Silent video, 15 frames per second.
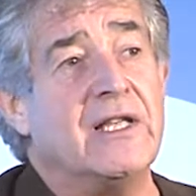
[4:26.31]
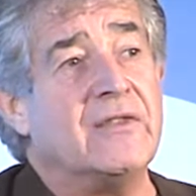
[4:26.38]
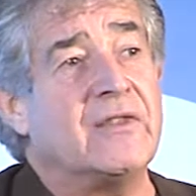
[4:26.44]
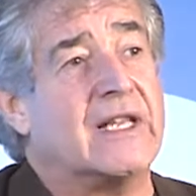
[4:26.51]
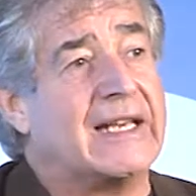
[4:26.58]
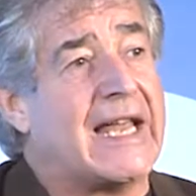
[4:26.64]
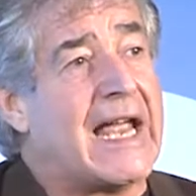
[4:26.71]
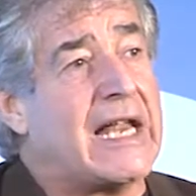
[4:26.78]

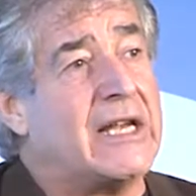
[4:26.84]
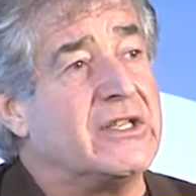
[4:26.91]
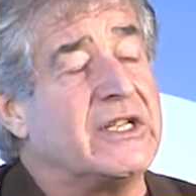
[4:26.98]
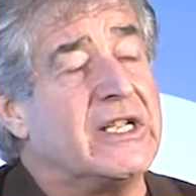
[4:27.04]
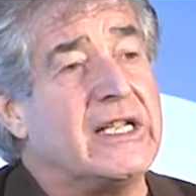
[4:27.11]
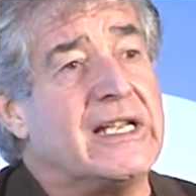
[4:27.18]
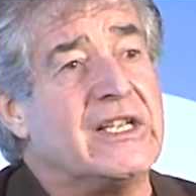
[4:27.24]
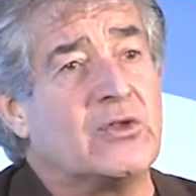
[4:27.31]
The land
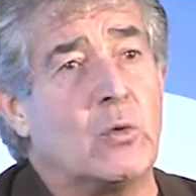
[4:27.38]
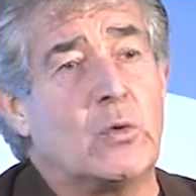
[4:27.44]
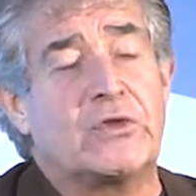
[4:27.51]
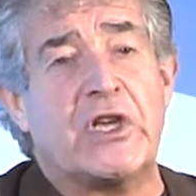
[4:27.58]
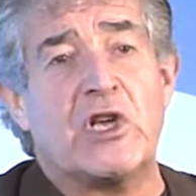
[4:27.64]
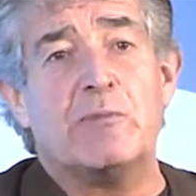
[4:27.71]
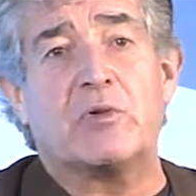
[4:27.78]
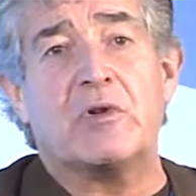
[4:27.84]
is
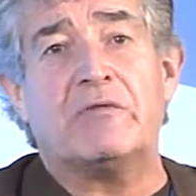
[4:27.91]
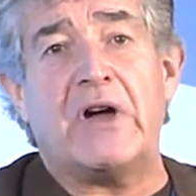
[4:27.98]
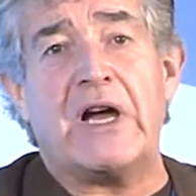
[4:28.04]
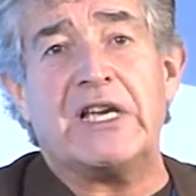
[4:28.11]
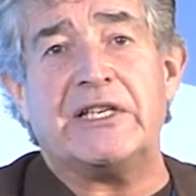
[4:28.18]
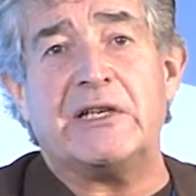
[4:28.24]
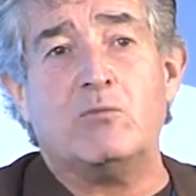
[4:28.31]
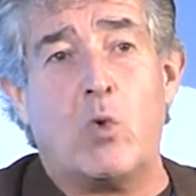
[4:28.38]
also
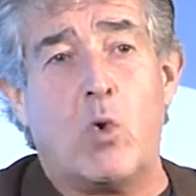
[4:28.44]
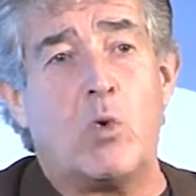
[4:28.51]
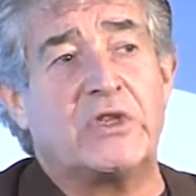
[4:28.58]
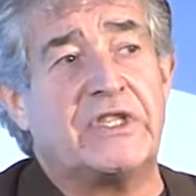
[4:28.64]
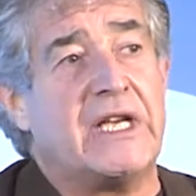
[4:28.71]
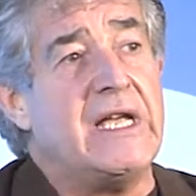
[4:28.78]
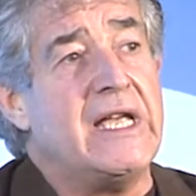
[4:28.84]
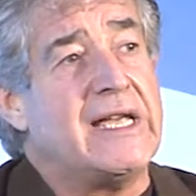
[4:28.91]
providing
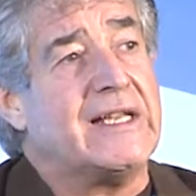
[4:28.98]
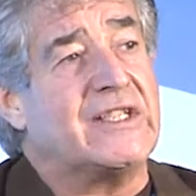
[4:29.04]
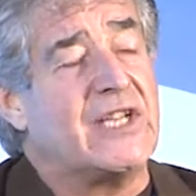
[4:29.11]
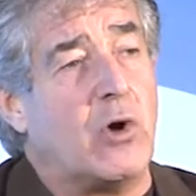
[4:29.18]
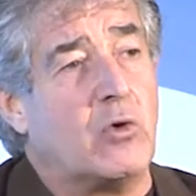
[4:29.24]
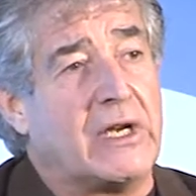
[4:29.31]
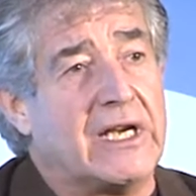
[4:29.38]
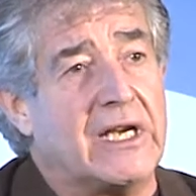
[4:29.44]
water, it's
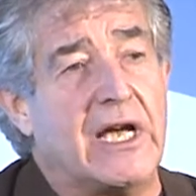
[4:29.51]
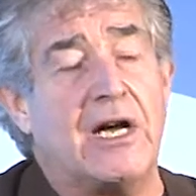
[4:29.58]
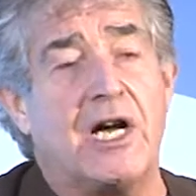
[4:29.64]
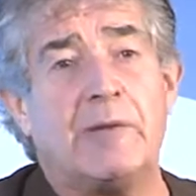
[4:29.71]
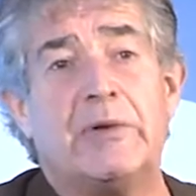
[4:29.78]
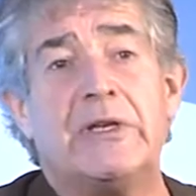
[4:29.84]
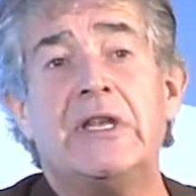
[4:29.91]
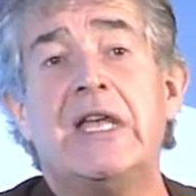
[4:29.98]
holding
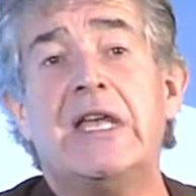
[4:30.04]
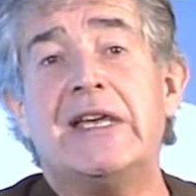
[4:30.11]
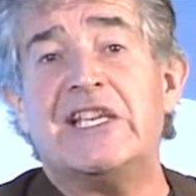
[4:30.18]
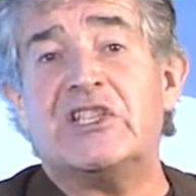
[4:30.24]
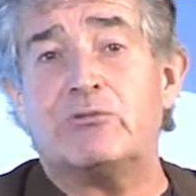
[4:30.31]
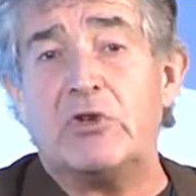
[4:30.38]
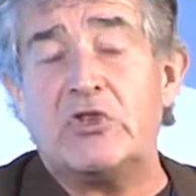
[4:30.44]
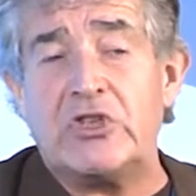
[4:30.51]
carbon,
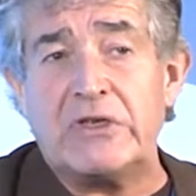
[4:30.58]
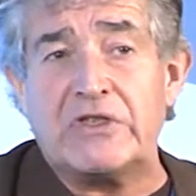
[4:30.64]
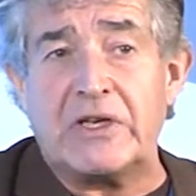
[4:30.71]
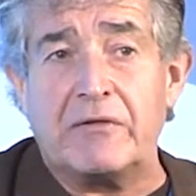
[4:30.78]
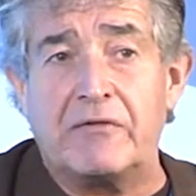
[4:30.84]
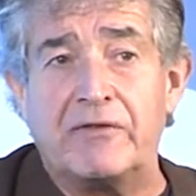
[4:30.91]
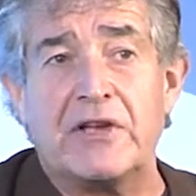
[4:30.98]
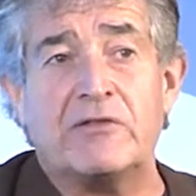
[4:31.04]
it's
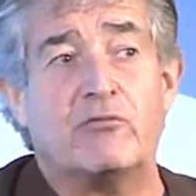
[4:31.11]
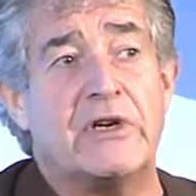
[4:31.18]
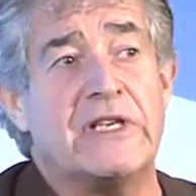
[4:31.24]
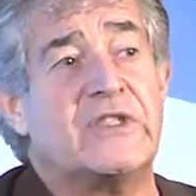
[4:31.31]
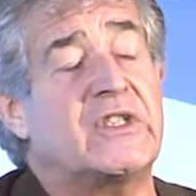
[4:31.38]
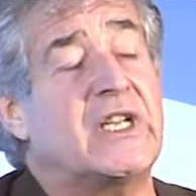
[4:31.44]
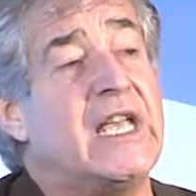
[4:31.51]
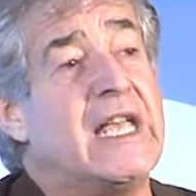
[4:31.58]
reducing flood
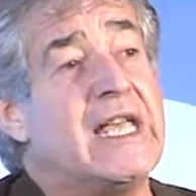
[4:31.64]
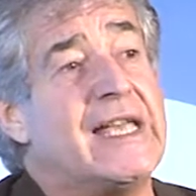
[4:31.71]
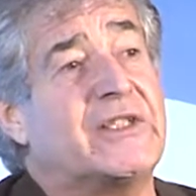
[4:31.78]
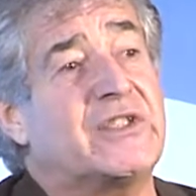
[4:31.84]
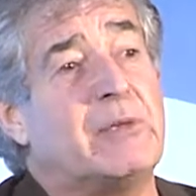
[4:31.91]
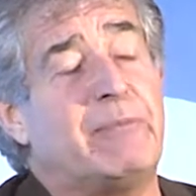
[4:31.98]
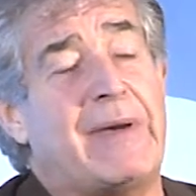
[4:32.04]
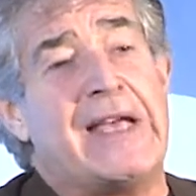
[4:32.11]
risk, it's
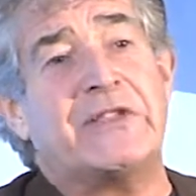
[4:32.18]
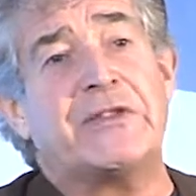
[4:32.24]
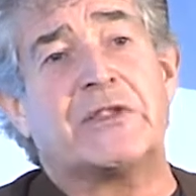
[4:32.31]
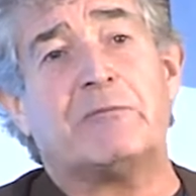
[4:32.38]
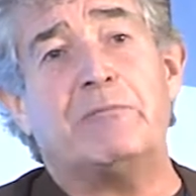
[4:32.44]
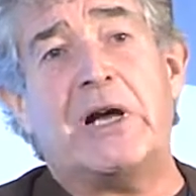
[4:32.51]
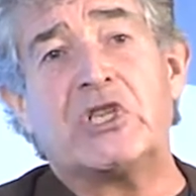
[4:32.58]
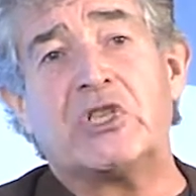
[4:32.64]
the basis
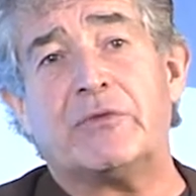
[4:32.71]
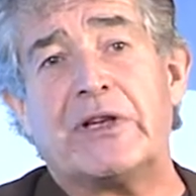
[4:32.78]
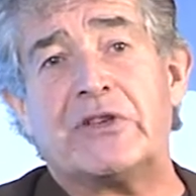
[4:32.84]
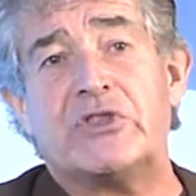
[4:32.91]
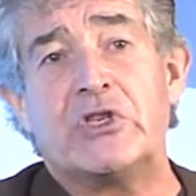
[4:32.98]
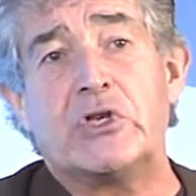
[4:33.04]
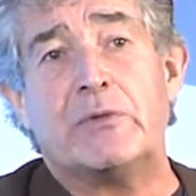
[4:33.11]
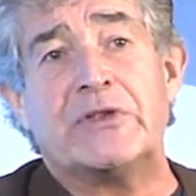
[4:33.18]
of much of our
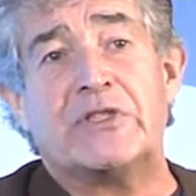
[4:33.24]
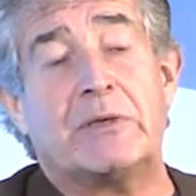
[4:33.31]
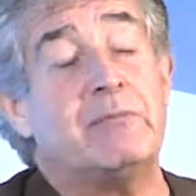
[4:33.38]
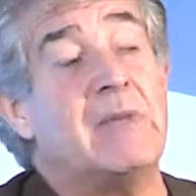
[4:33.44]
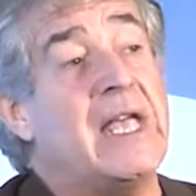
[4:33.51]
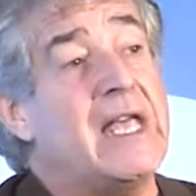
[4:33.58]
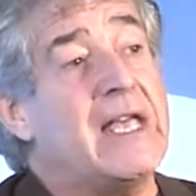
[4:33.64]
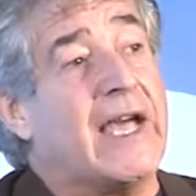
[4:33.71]
tourism,
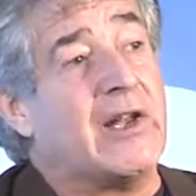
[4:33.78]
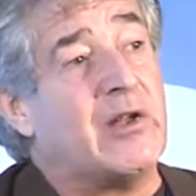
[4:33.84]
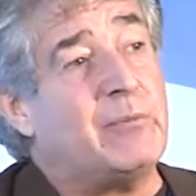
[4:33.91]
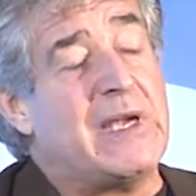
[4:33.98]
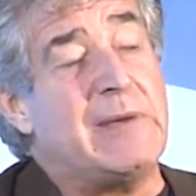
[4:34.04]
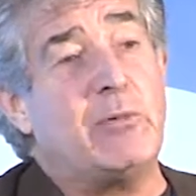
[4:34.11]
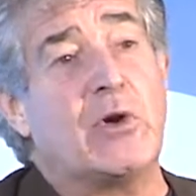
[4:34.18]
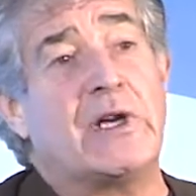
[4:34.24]
and if
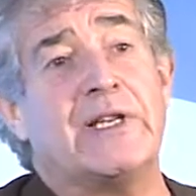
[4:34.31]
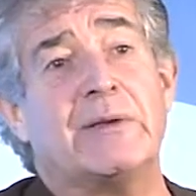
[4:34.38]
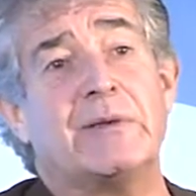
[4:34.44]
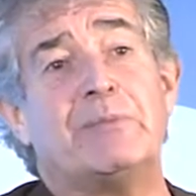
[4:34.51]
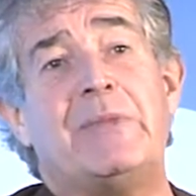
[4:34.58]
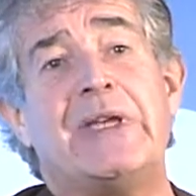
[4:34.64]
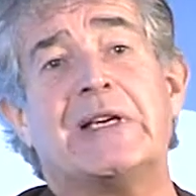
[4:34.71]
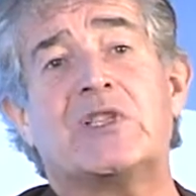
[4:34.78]
people can
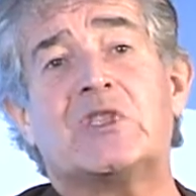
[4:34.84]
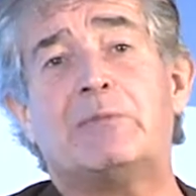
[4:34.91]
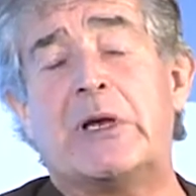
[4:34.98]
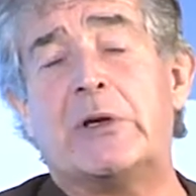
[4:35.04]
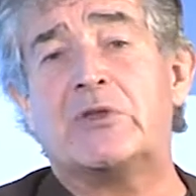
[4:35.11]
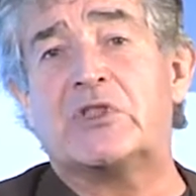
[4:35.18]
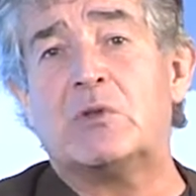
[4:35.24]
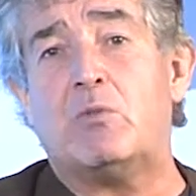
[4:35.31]
be
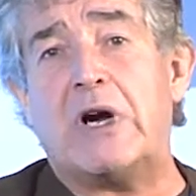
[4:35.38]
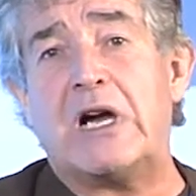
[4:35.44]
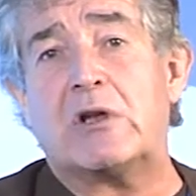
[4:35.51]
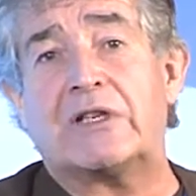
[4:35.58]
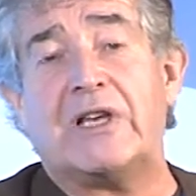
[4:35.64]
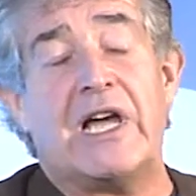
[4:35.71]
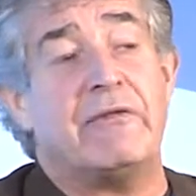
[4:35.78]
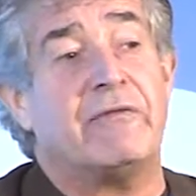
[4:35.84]
exposed to
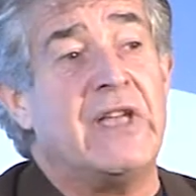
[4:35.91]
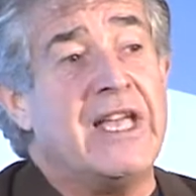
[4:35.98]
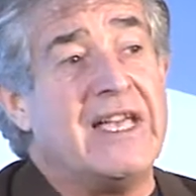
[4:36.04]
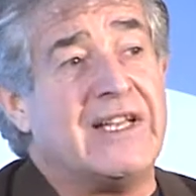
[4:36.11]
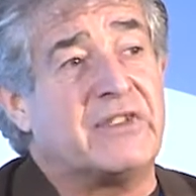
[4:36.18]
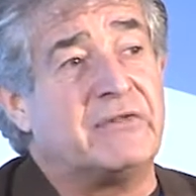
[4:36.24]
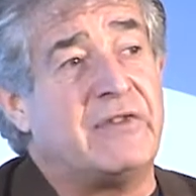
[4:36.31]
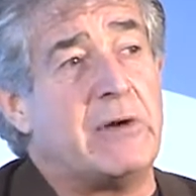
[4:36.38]
wildlife,
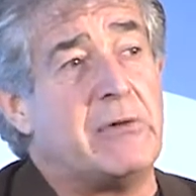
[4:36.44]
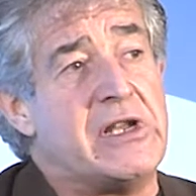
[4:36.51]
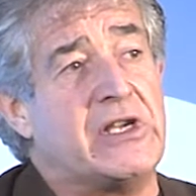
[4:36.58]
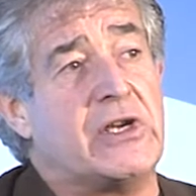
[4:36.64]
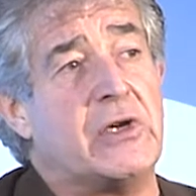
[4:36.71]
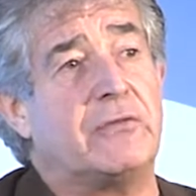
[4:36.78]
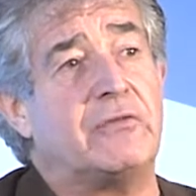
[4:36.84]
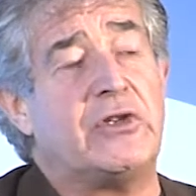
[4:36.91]
it's very
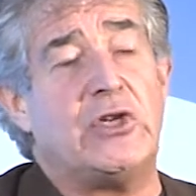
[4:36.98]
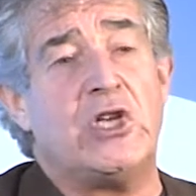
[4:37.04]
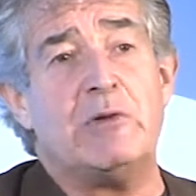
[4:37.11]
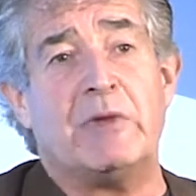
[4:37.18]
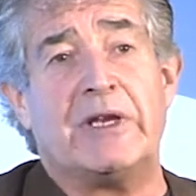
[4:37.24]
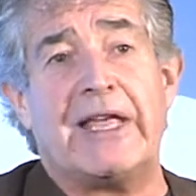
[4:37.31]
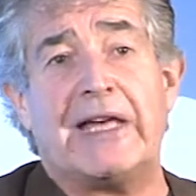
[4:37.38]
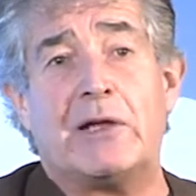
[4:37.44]
good for
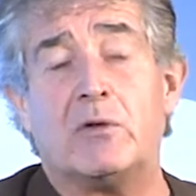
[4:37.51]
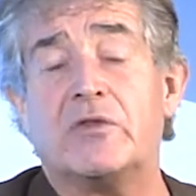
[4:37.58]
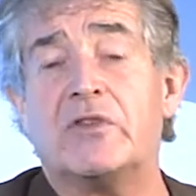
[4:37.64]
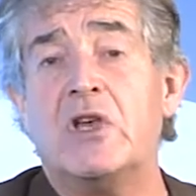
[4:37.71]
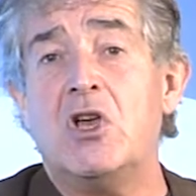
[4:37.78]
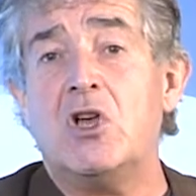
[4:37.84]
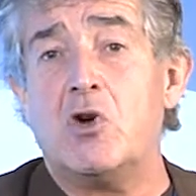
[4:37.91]
human health.